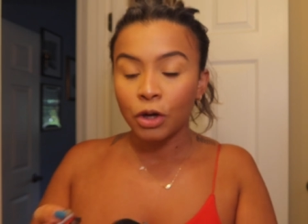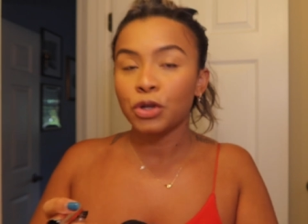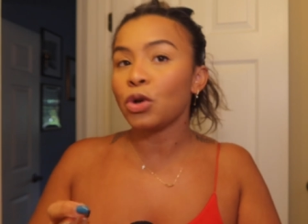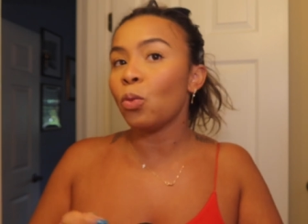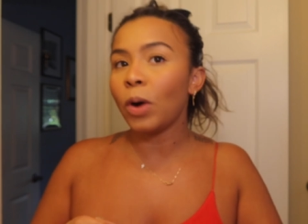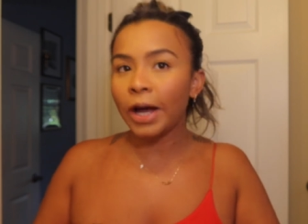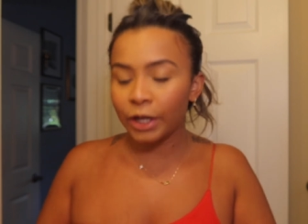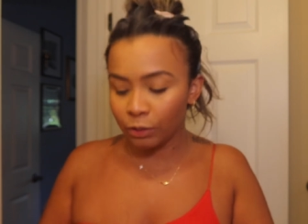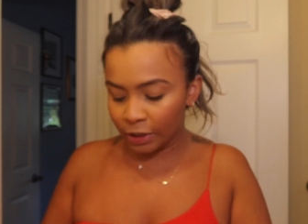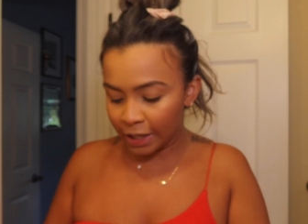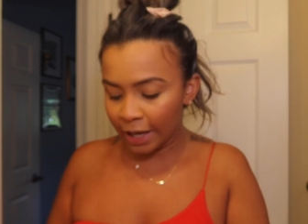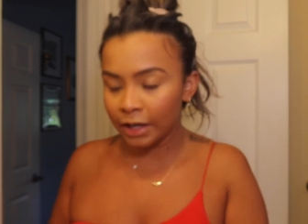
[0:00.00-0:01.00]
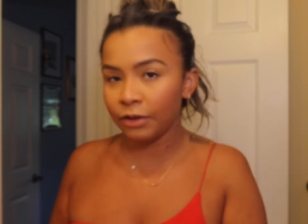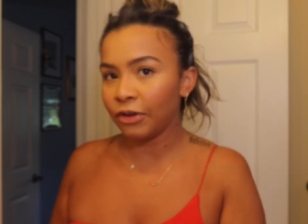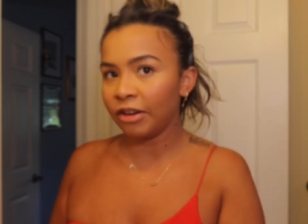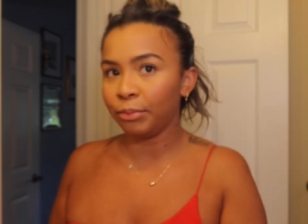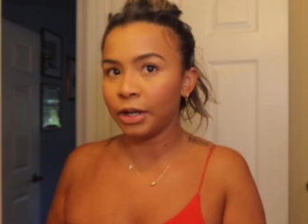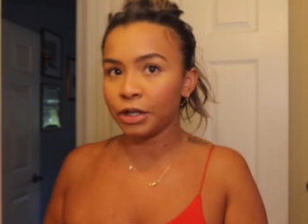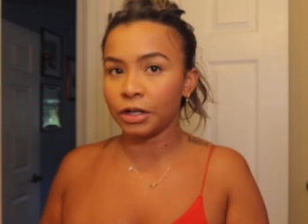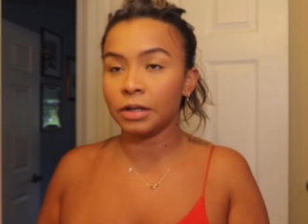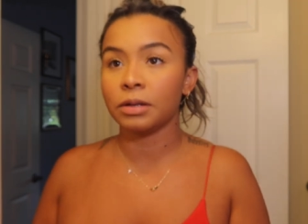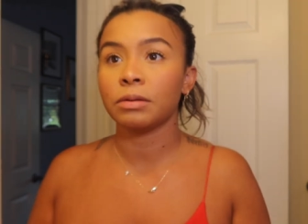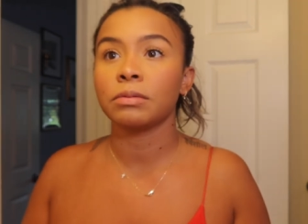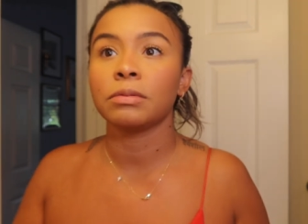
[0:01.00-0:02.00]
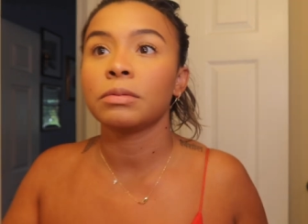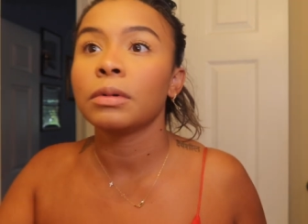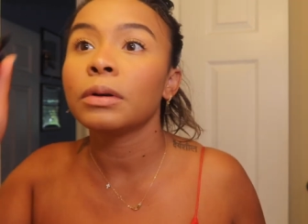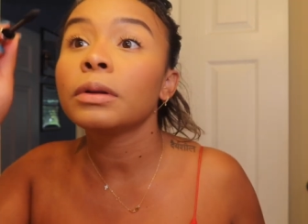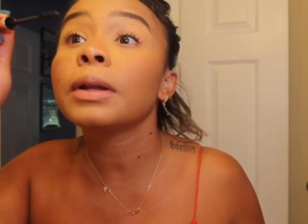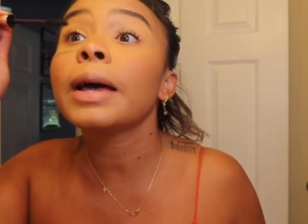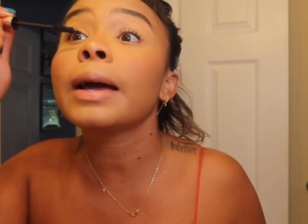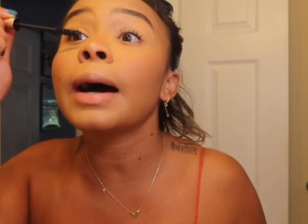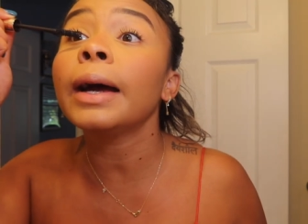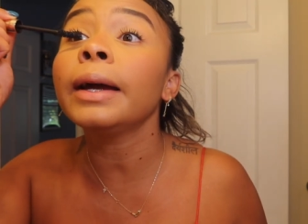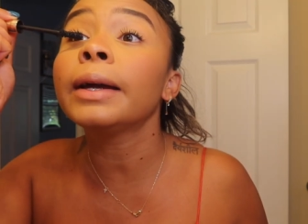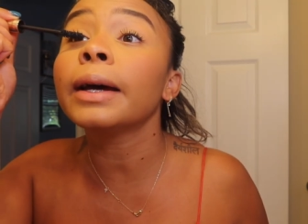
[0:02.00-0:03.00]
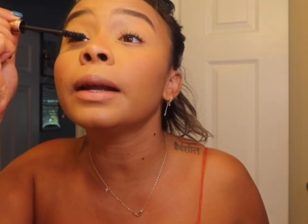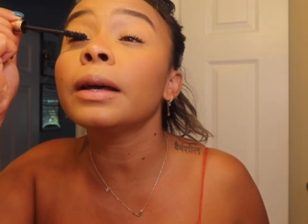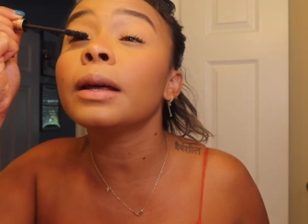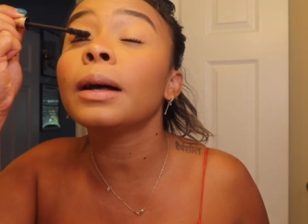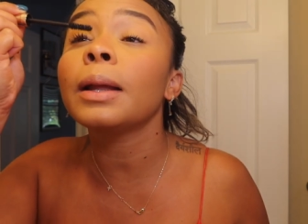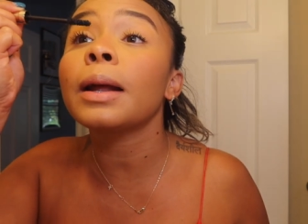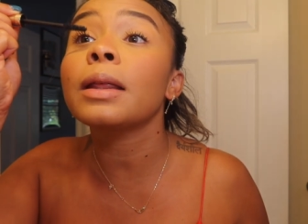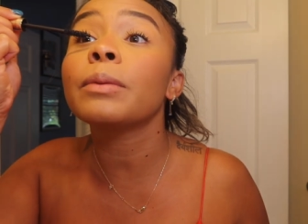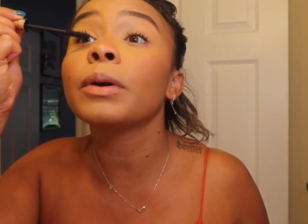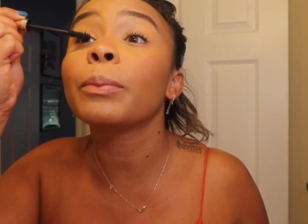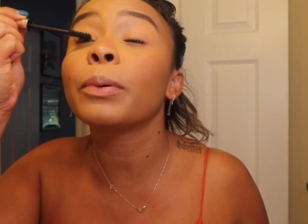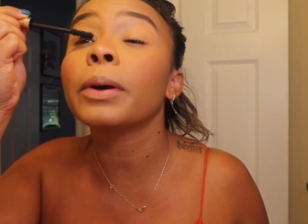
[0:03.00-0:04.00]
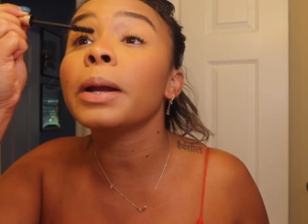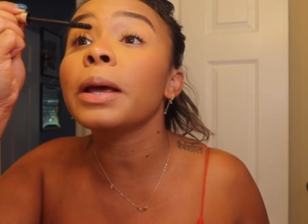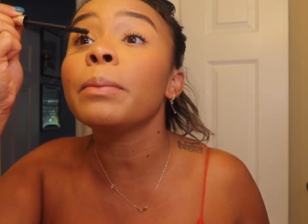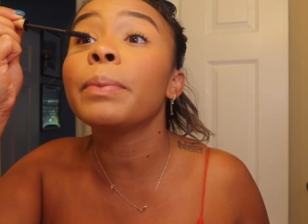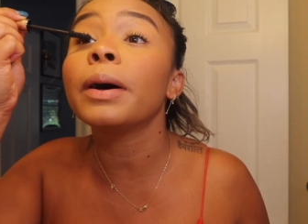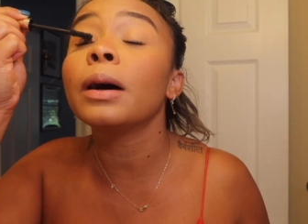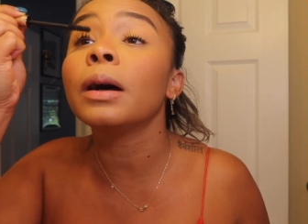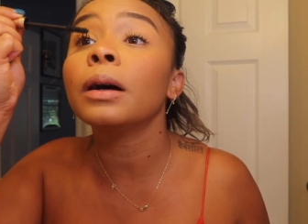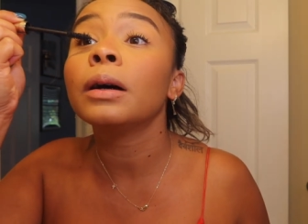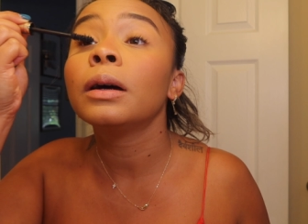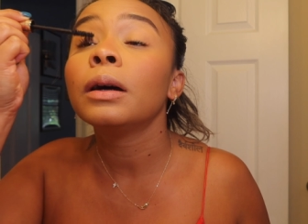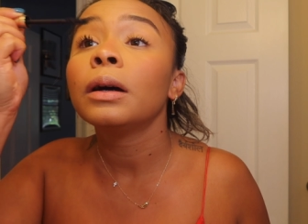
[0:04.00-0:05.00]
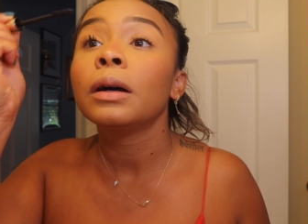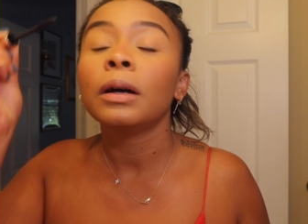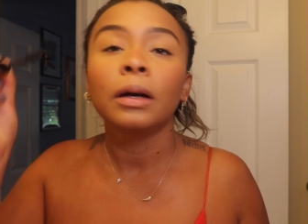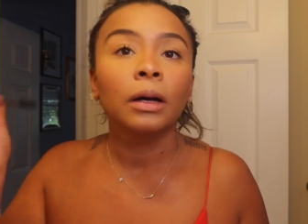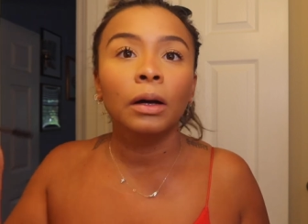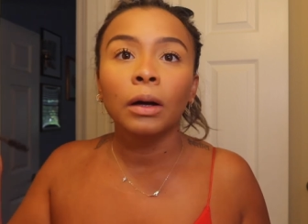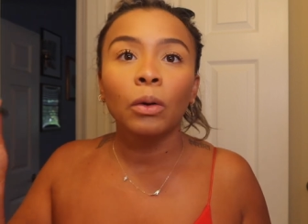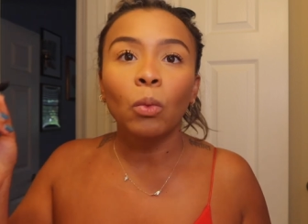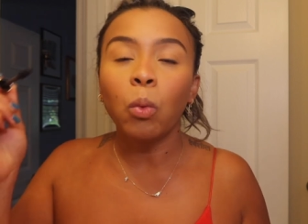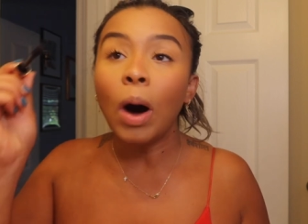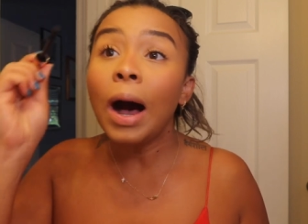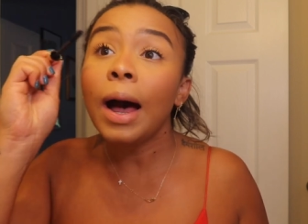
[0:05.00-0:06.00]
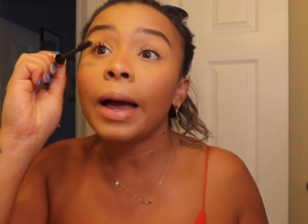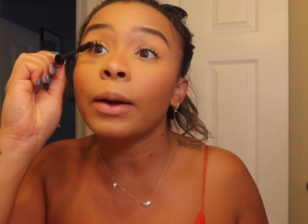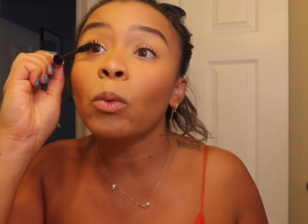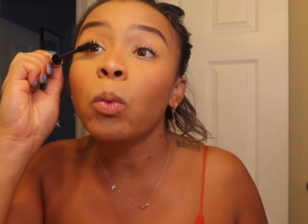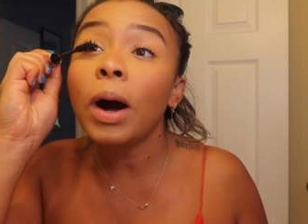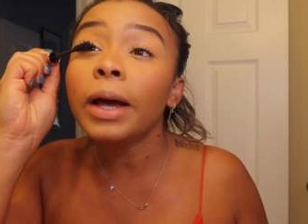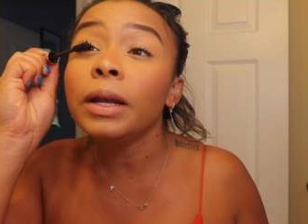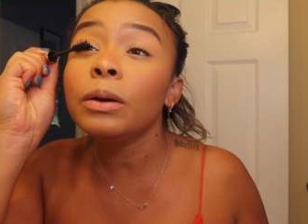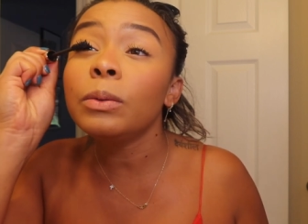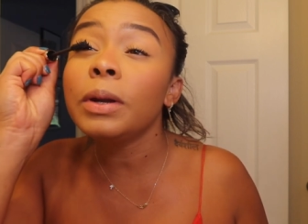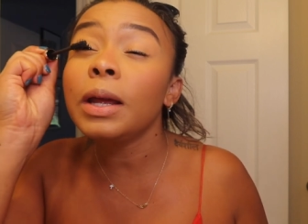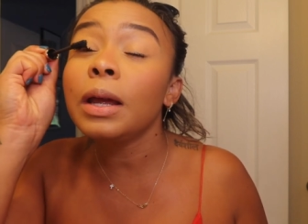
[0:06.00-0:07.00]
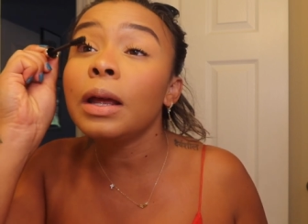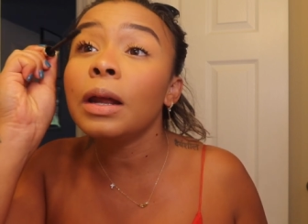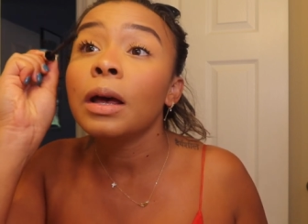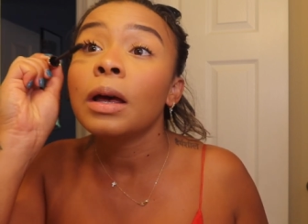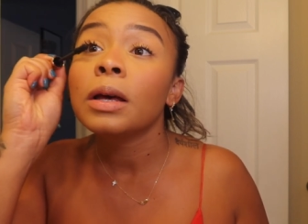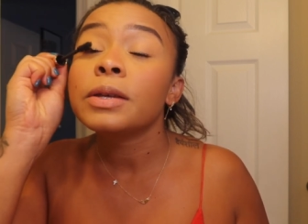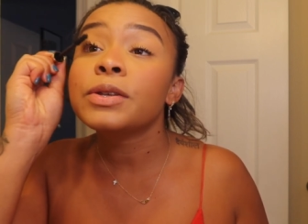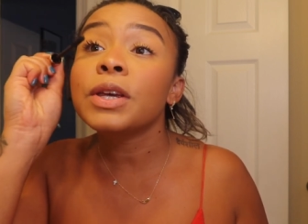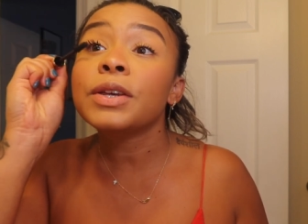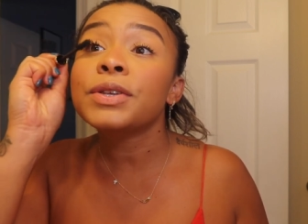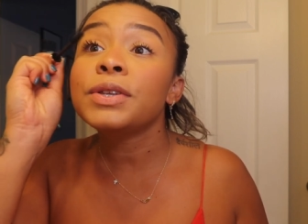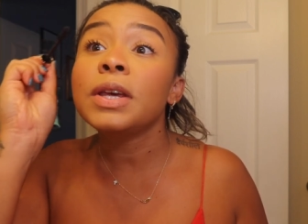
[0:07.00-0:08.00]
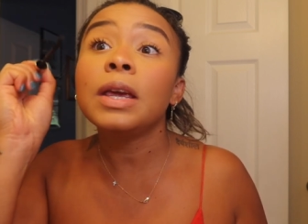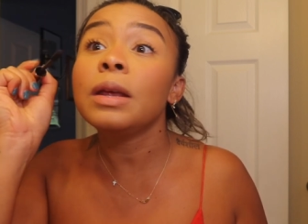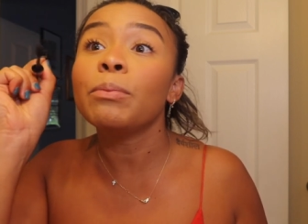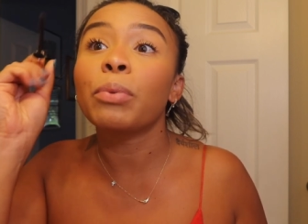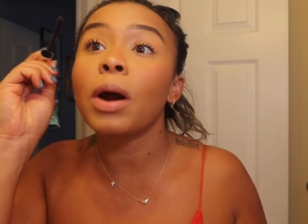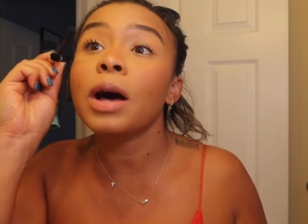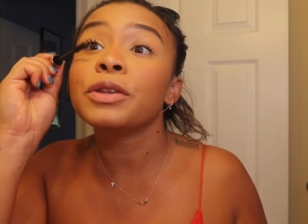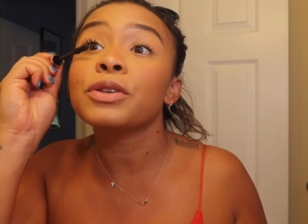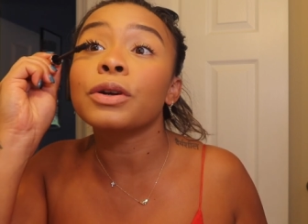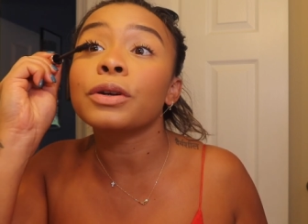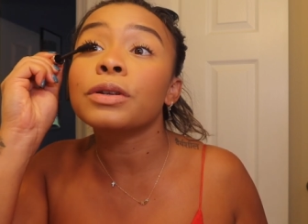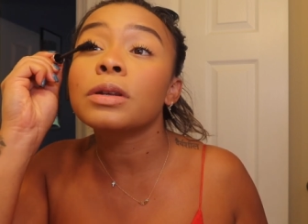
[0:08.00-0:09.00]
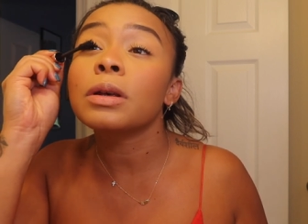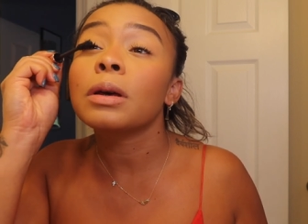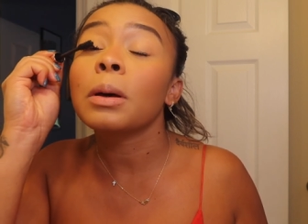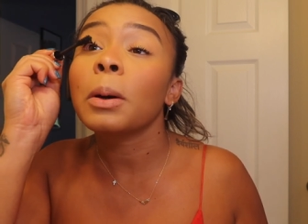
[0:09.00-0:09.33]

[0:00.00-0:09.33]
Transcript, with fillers: So why do you need 85 blushes? Like, I get it. A lot of them are pretty, but why? Why do you need 16 bronzers?